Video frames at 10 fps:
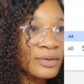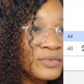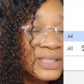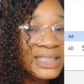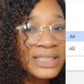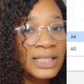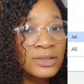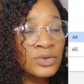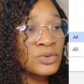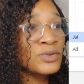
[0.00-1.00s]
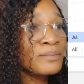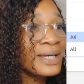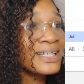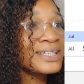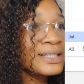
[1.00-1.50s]
resistance zone, to
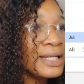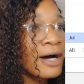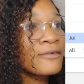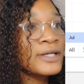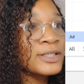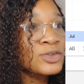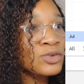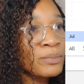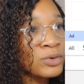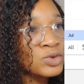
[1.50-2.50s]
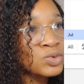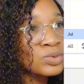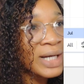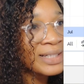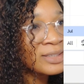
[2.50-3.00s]
make it now a support
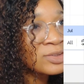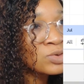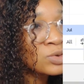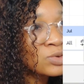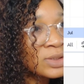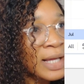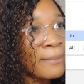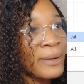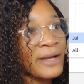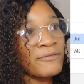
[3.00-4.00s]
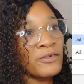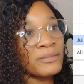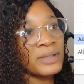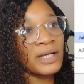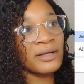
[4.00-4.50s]
zone, and it is going to start buying
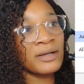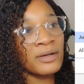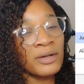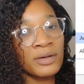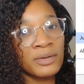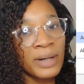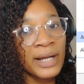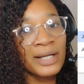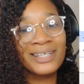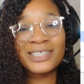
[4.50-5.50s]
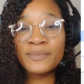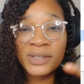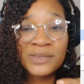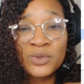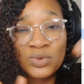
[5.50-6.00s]
from there, right? It is
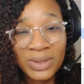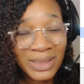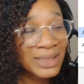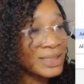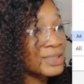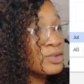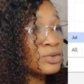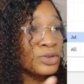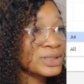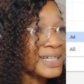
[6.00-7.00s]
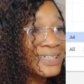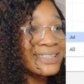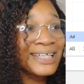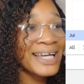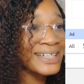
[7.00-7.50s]
possible to see this on your
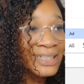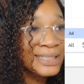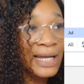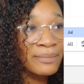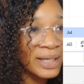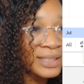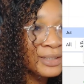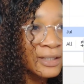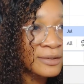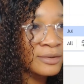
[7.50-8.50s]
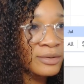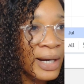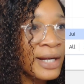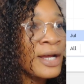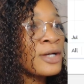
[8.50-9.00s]
charts anytime, any day,
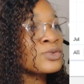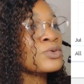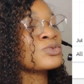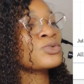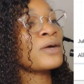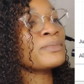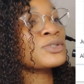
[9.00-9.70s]
right? So do not